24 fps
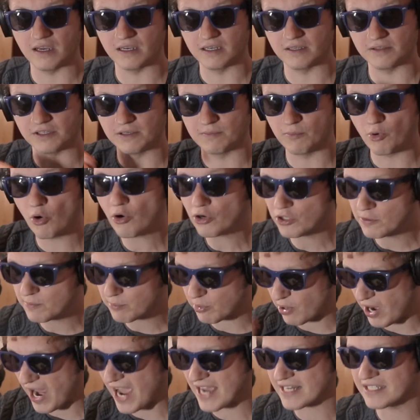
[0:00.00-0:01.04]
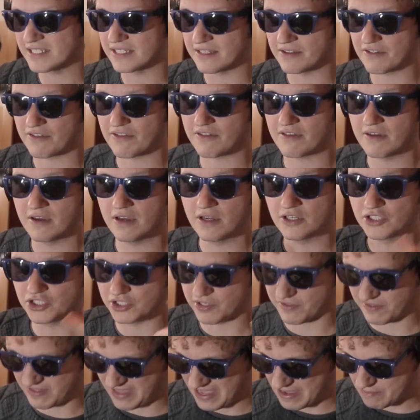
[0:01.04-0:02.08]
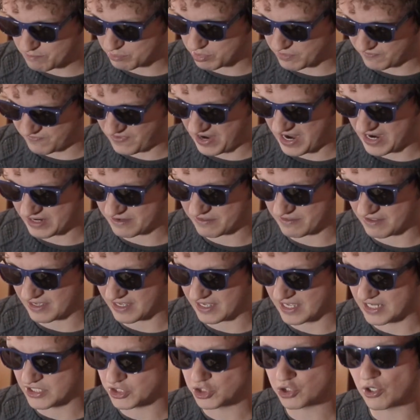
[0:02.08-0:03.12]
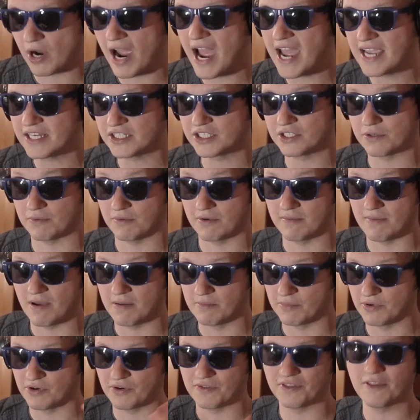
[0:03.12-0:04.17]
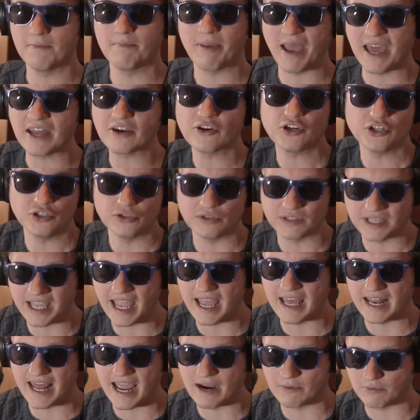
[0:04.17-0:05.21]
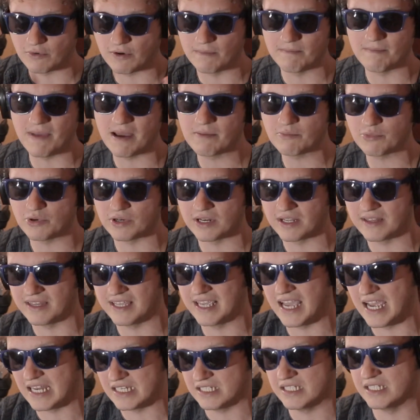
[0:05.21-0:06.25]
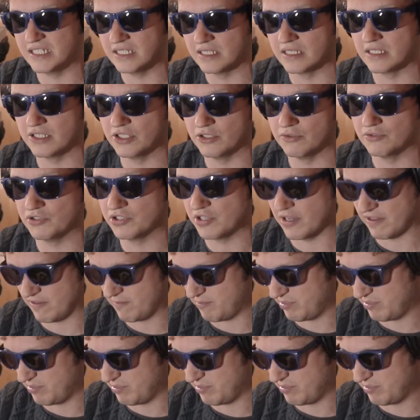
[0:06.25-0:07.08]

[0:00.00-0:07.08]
The more you practice just improvising and trying to remember, the better you'll get at remembering the idea you just